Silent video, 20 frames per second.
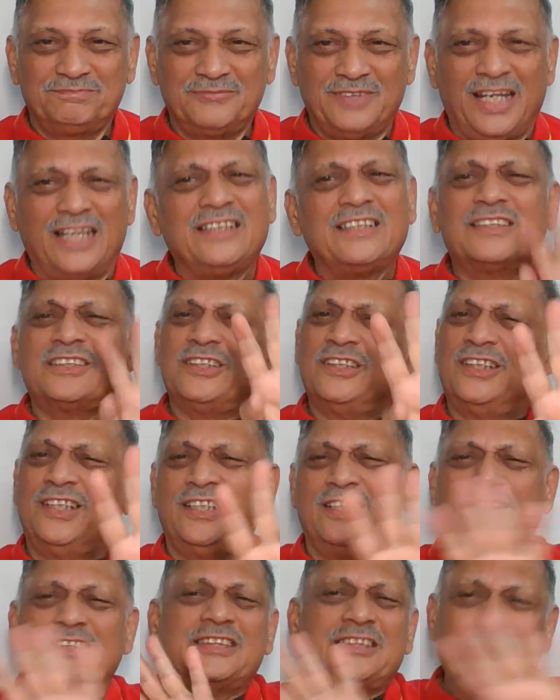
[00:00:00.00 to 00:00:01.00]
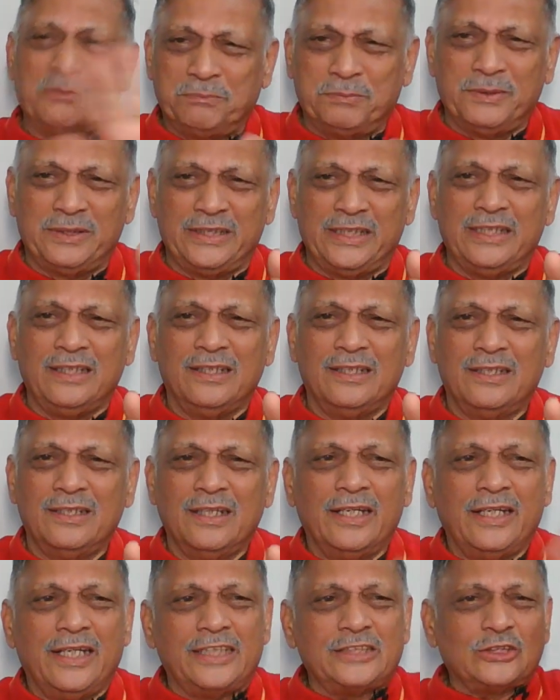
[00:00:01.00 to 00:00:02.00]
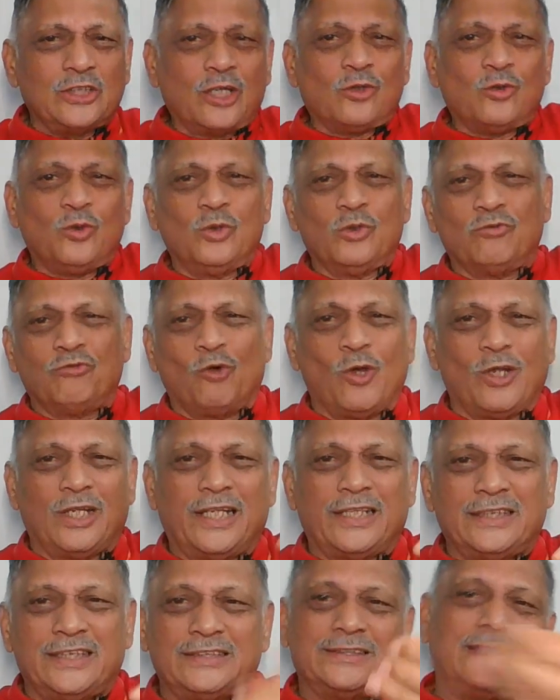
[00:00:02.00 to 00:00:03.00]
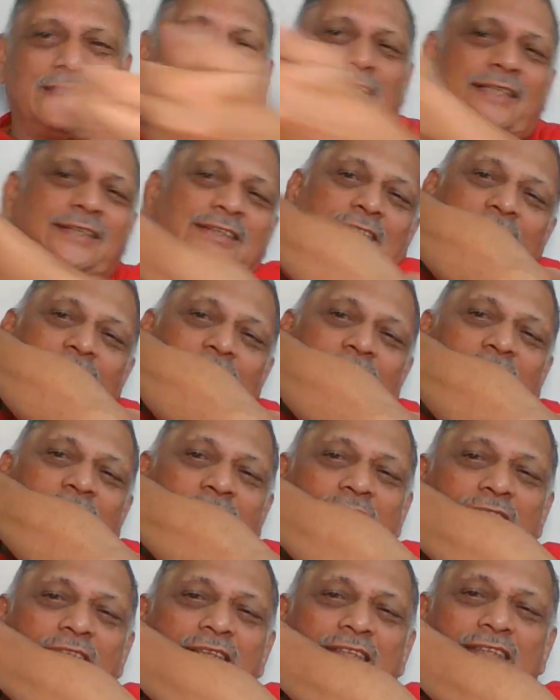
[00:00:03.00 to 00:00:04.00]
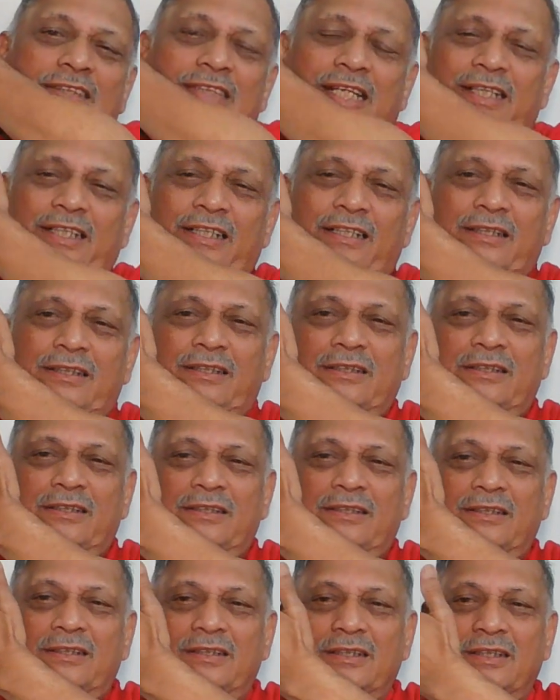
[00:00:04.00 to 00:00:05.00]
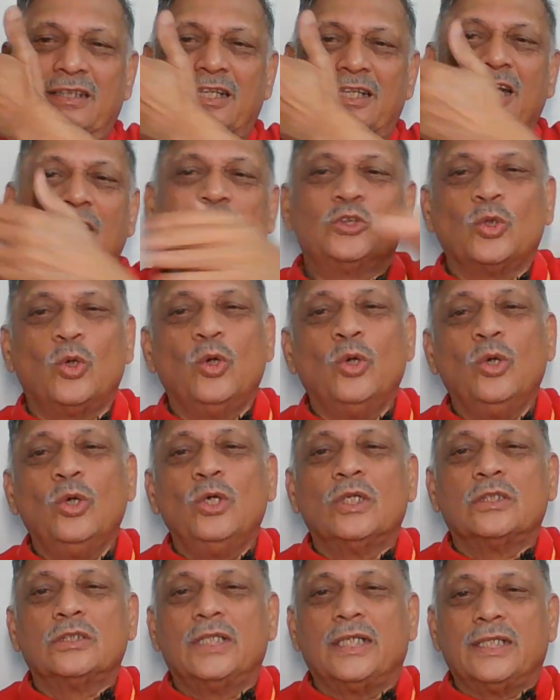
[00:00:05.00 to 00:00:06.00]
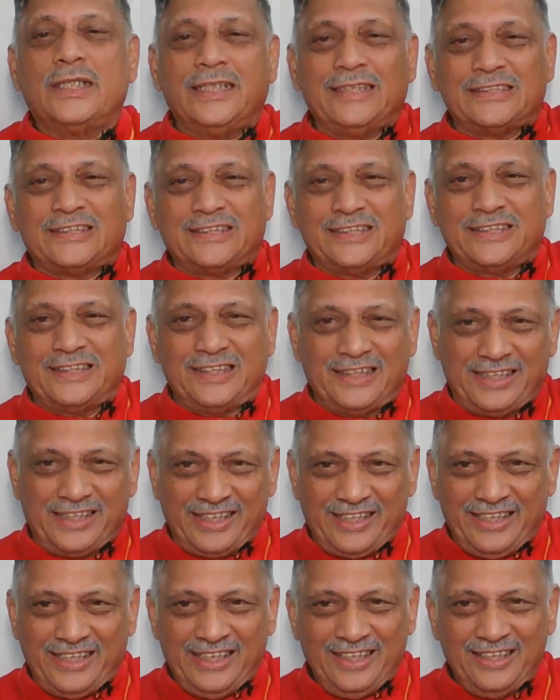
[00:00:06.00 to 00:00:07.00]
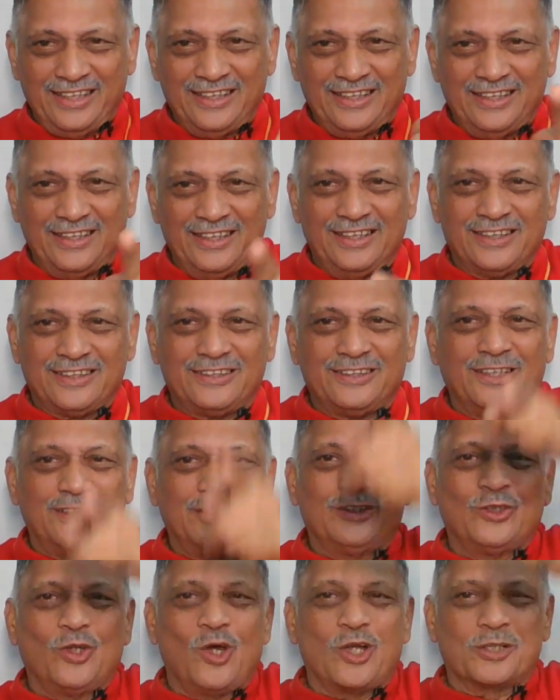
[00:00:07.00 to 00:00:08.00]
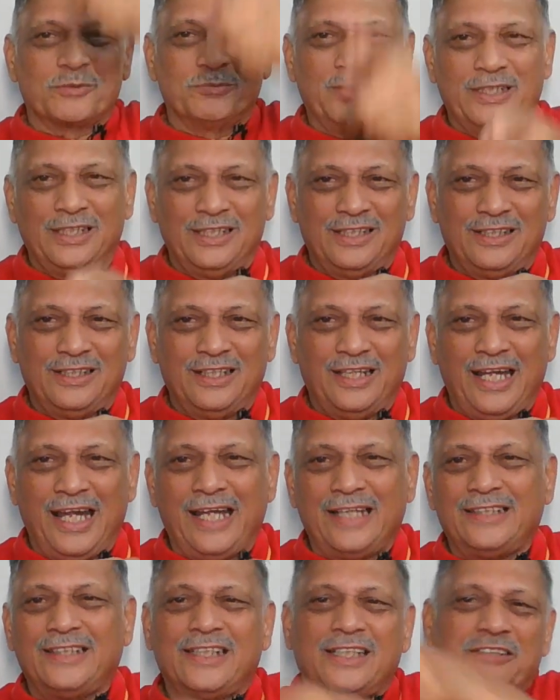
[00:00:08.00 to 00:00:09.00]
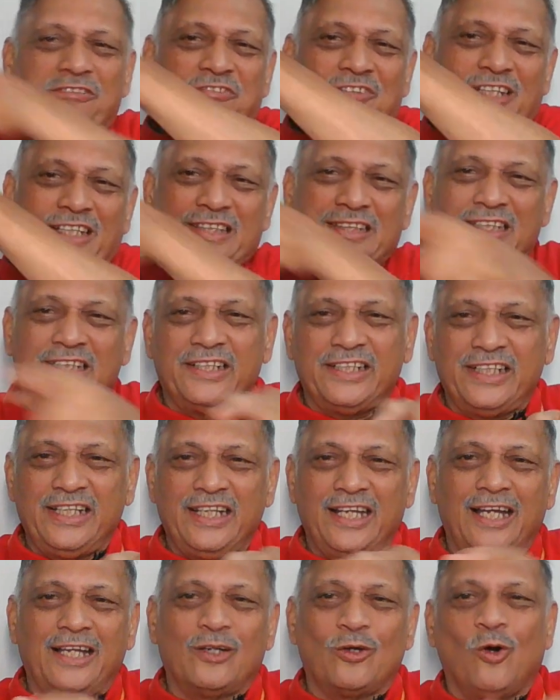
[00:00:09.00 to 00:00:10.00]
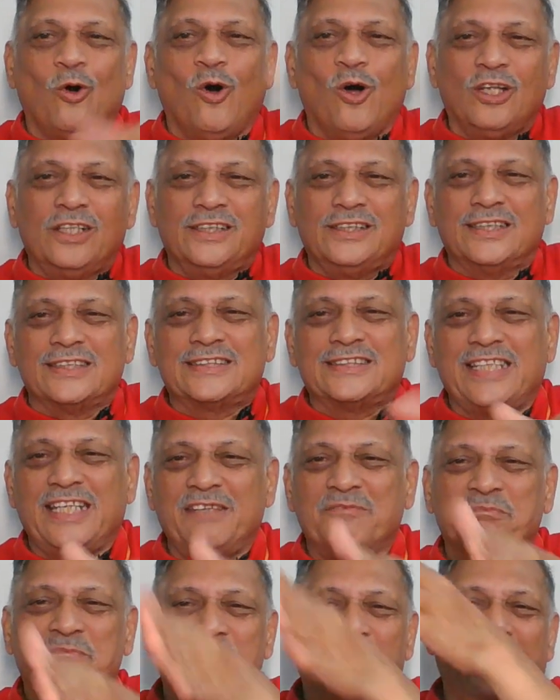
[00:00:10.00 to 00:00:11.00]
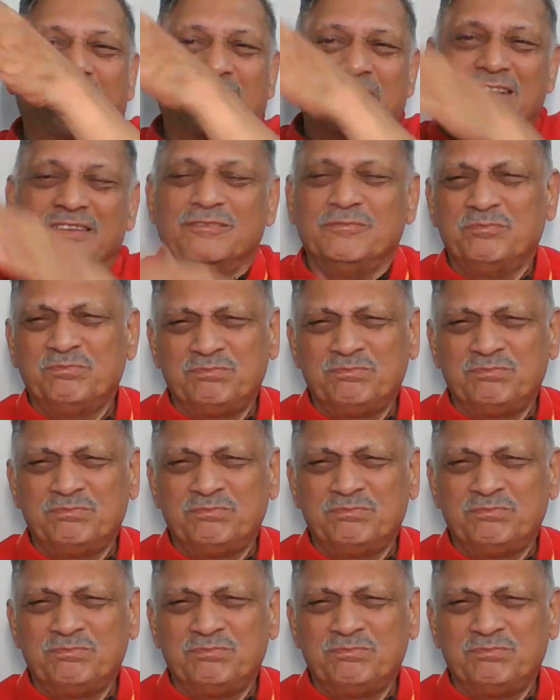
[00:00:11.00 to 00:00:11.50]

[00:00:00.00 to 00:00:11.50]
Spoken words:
And the third simple thing is not going to fall like this and then suddenly turn this side. So the incident ray, the normal, and the reflected ray are all in the same plane.